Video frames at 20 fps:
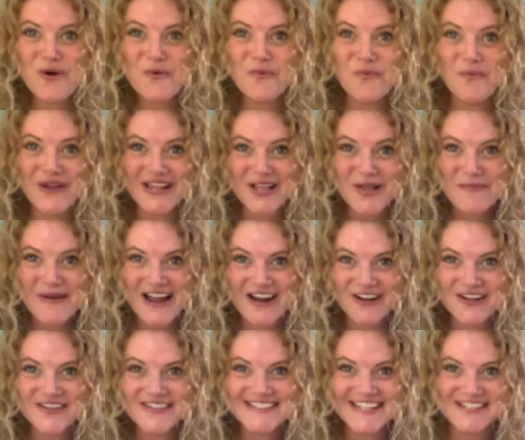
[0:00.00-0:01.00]

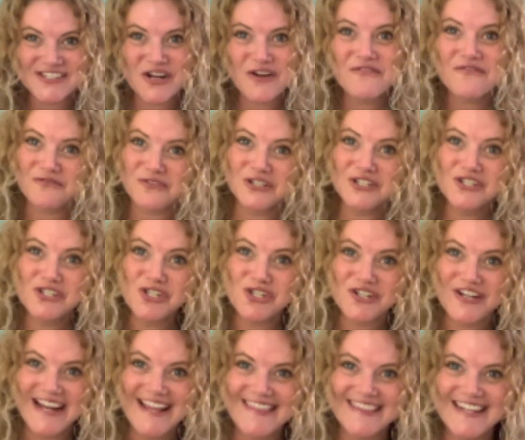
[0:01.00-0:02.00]
Wheelbarrows, that's our first
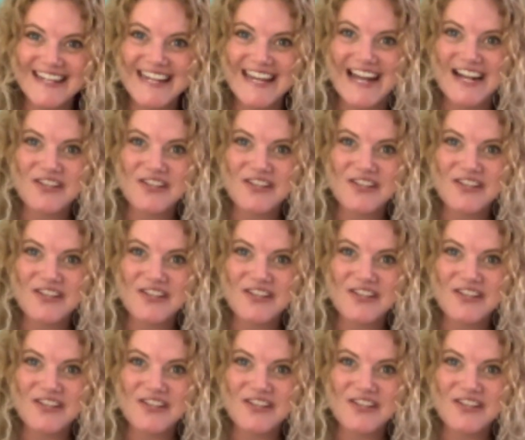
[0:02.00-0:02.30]
strengthening